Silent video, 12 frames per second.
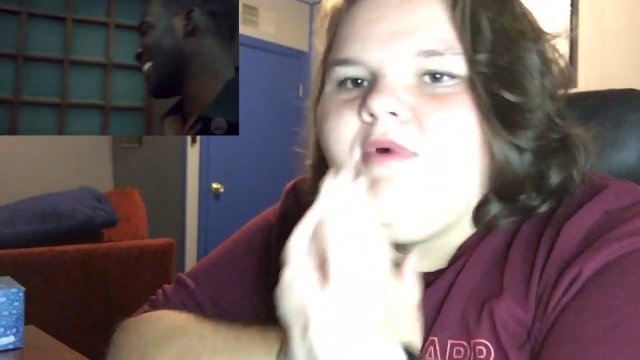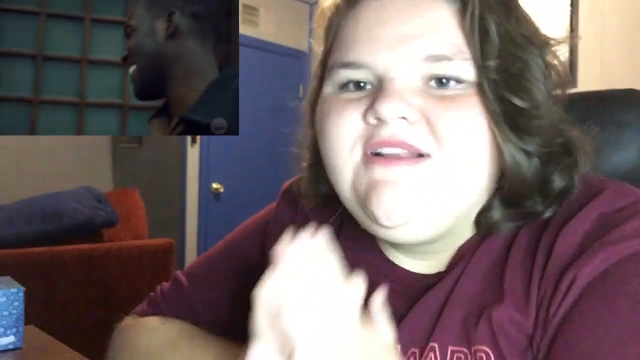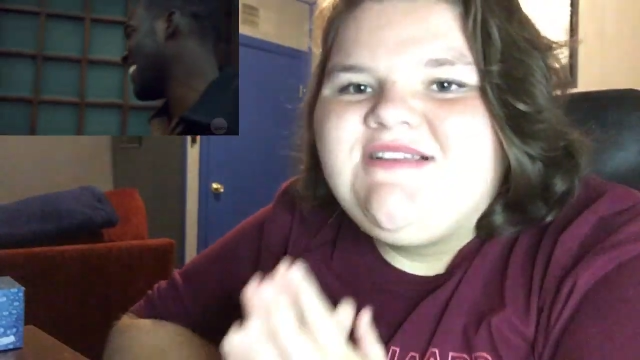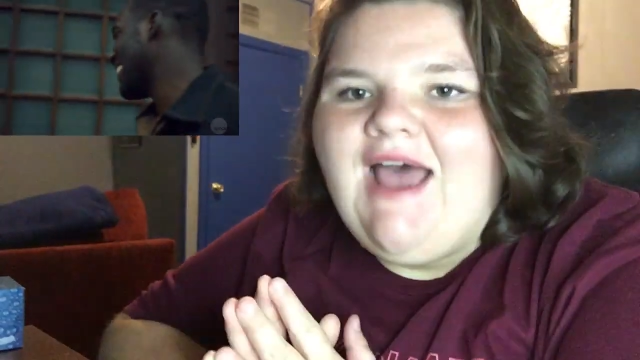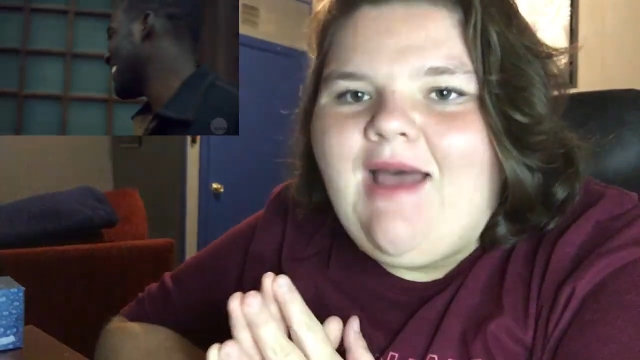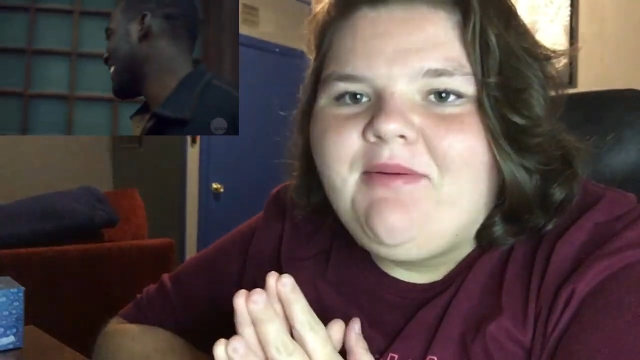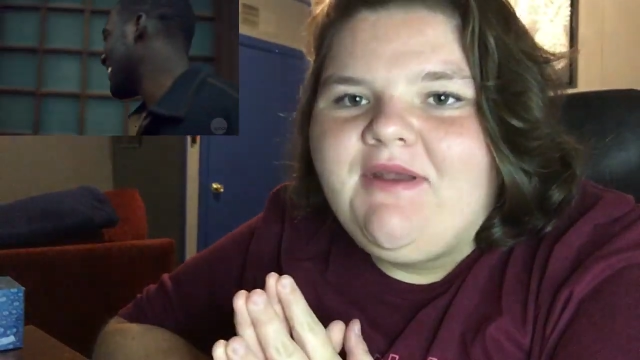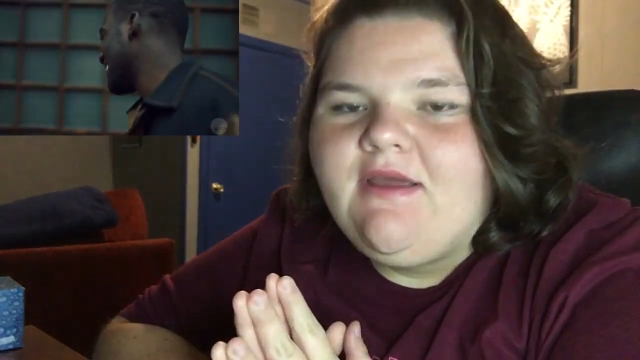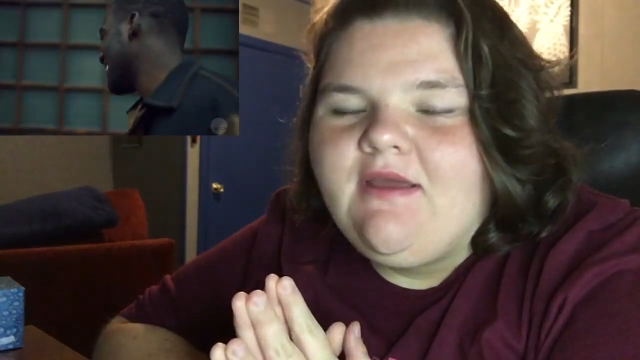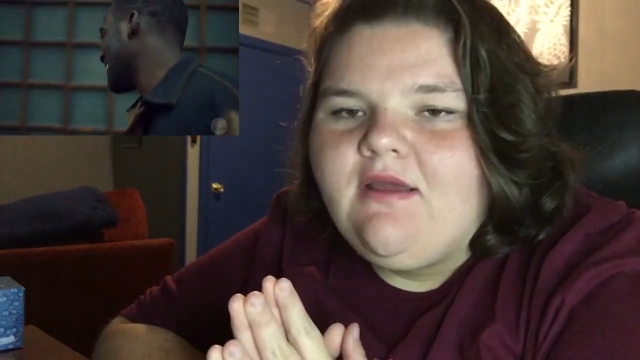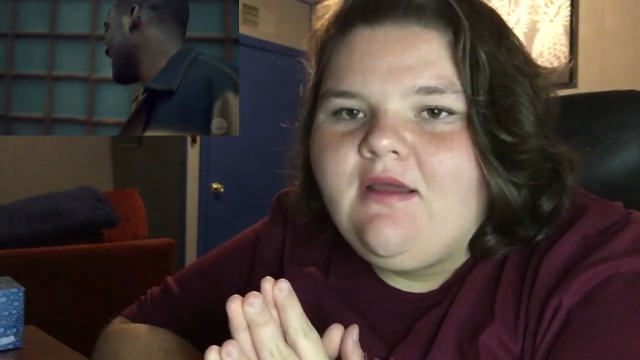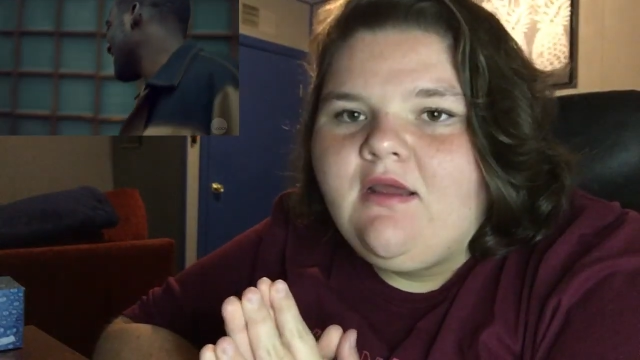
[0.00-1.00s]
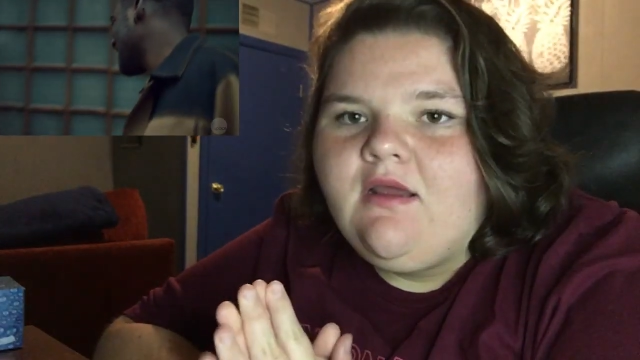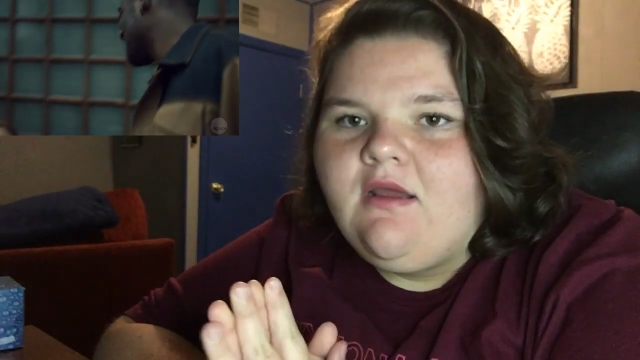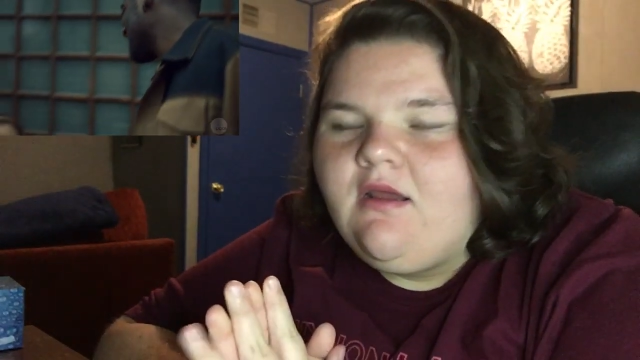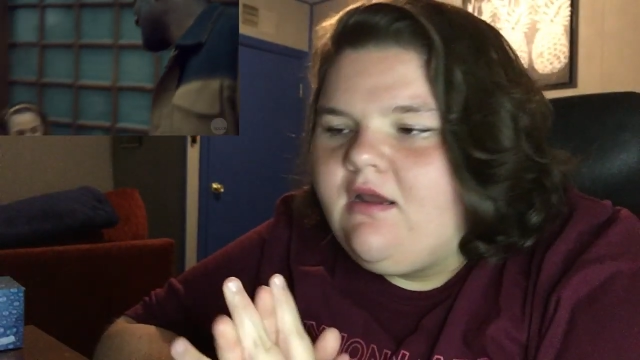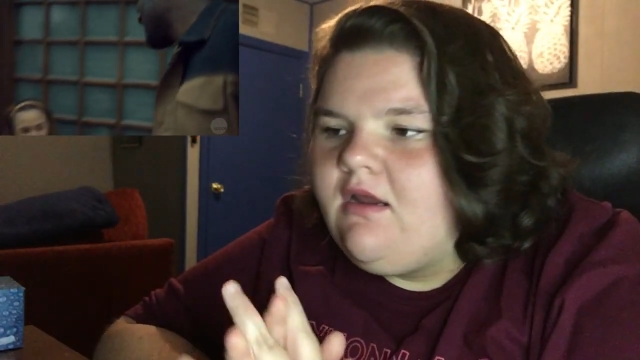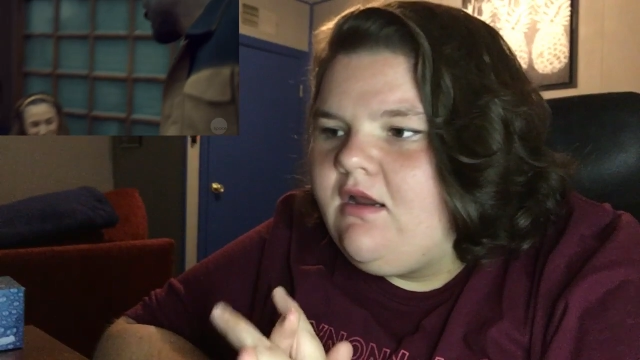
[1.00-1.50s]
What is happening?
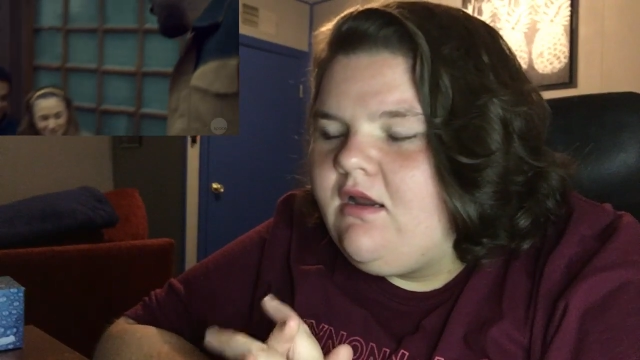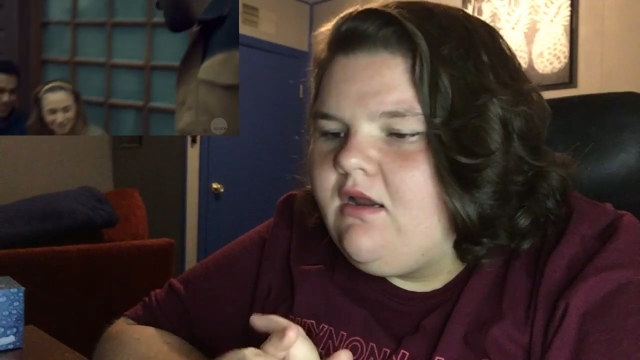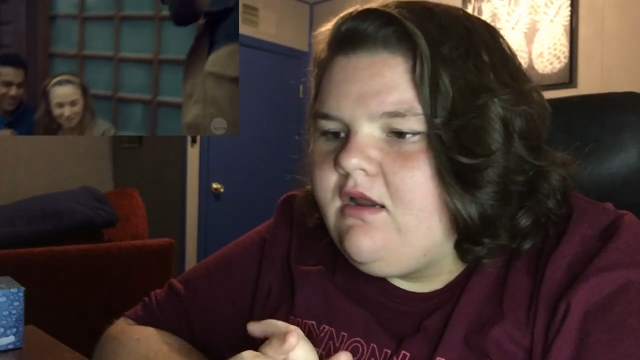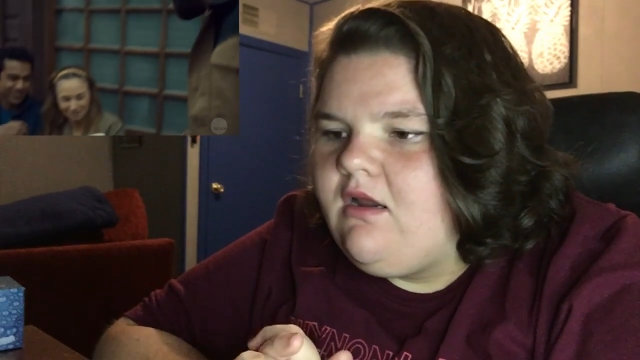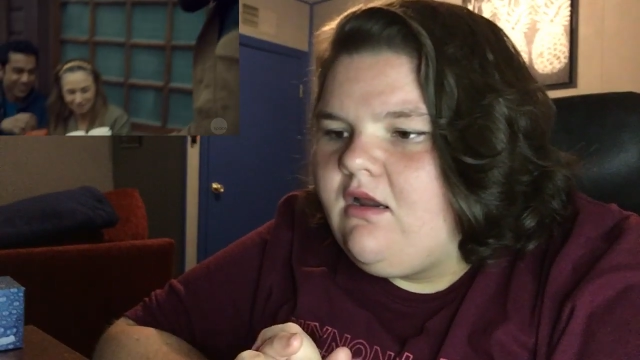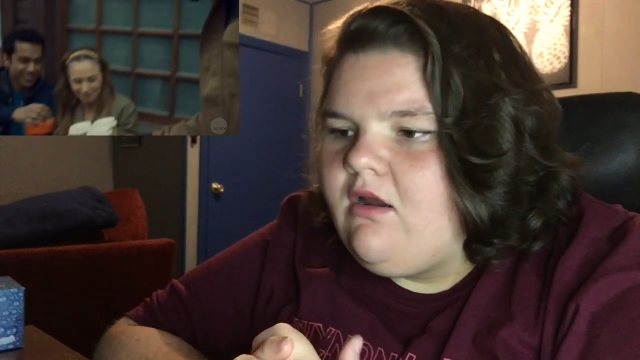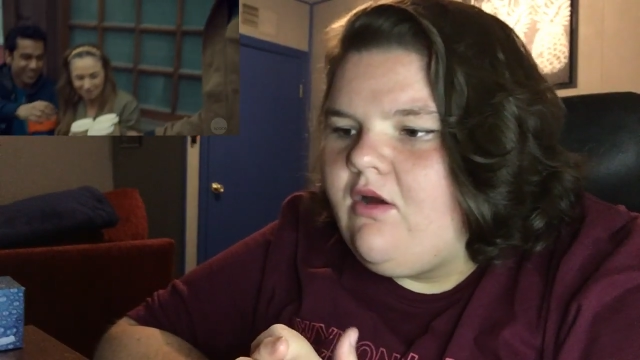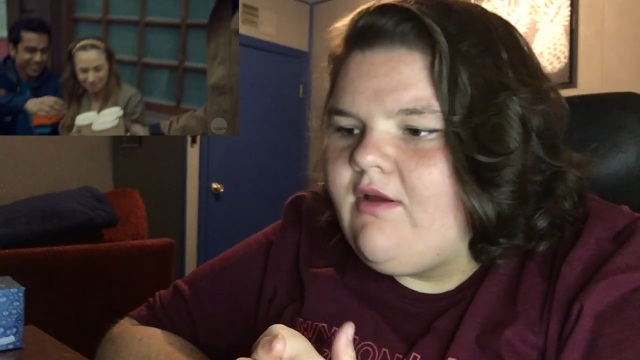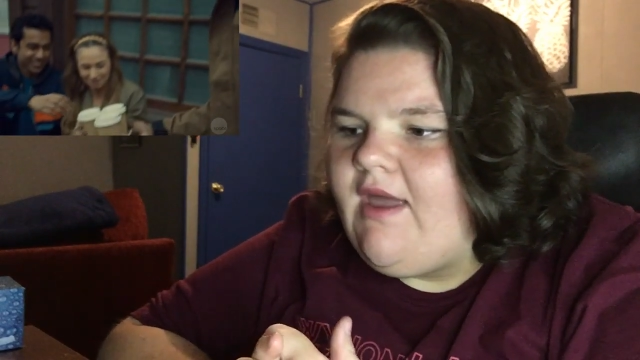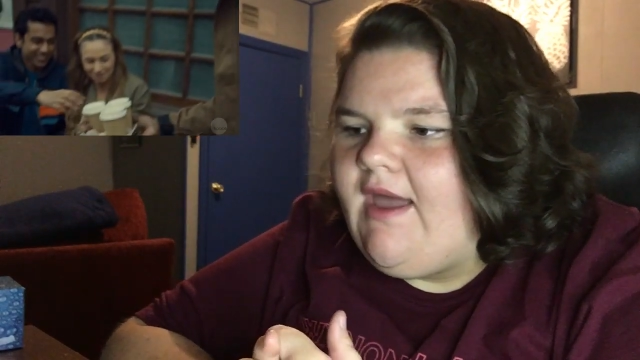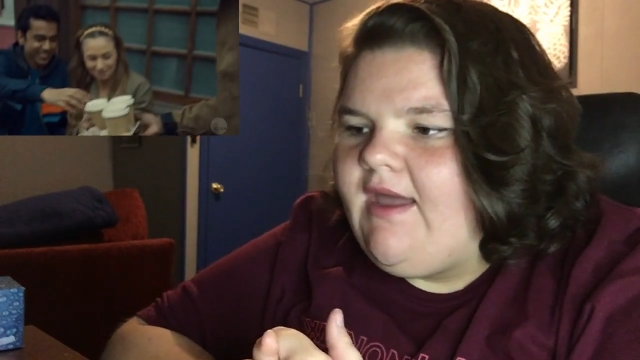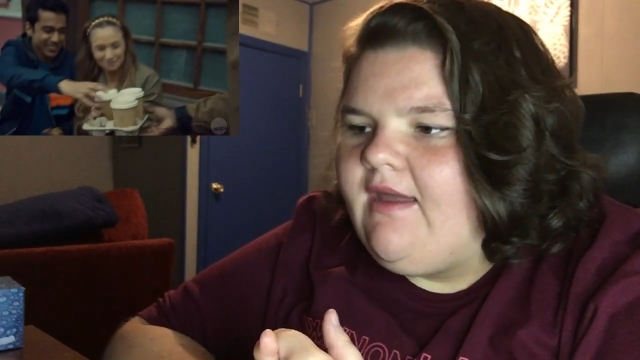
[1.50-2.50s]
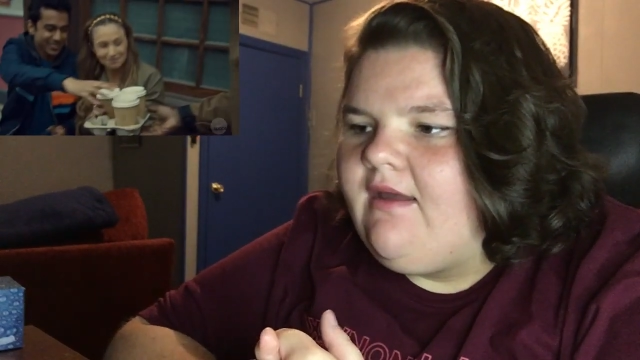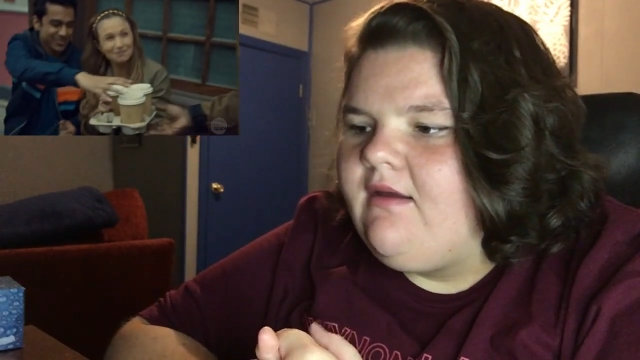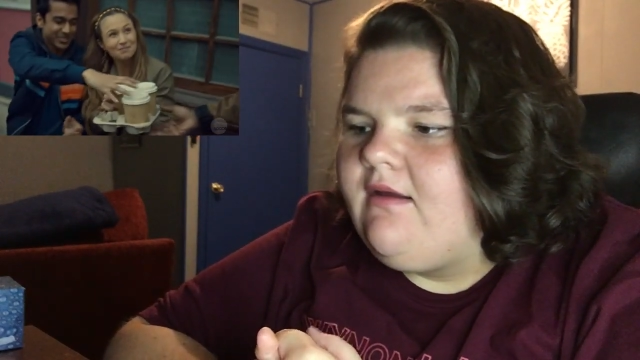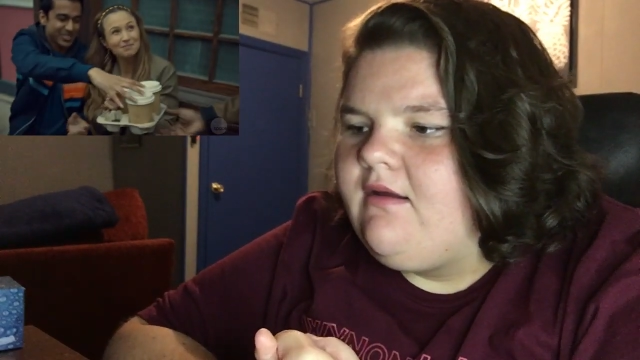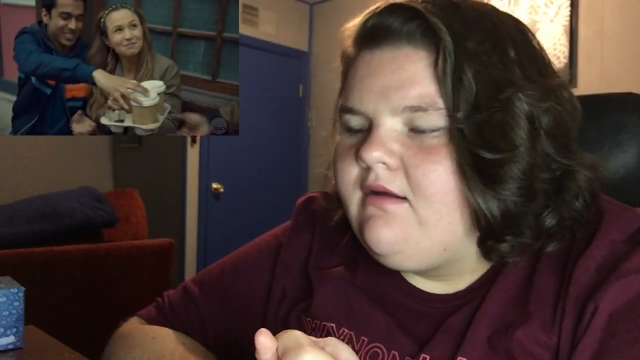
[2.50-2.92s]
Clover Okay.